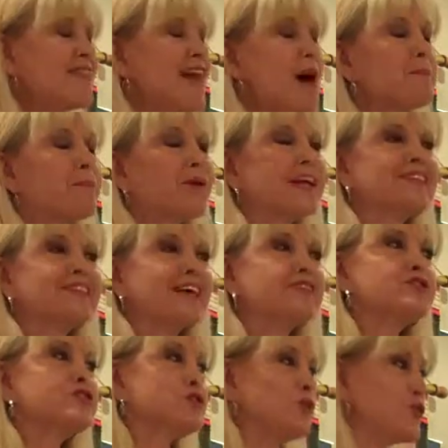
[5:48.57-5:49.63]
That brings
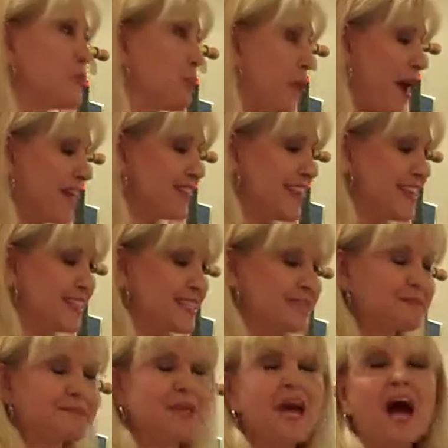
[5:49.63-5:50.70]
us to the present.